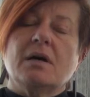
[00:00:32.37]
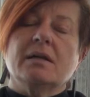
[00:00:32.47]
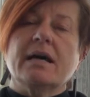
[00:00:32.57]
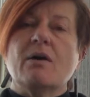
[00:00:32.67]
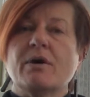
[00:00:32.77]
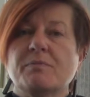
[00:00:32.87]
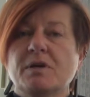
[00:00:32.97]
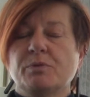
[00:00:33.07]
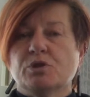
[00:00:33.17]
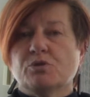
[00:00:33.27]
allowing
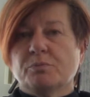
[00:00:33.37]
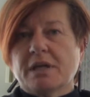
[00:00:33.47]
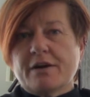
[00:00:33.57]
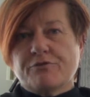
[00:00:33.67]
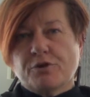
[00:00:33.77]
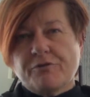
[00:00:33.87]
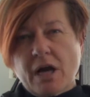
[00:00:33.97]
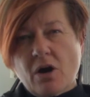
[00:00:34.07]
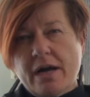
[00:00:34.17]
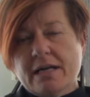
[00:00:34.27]
people to apply for a
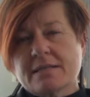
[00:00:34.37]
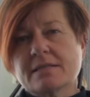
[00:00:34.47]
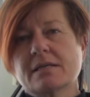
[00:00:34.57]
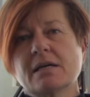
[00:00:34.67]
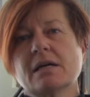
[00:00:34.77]
variance,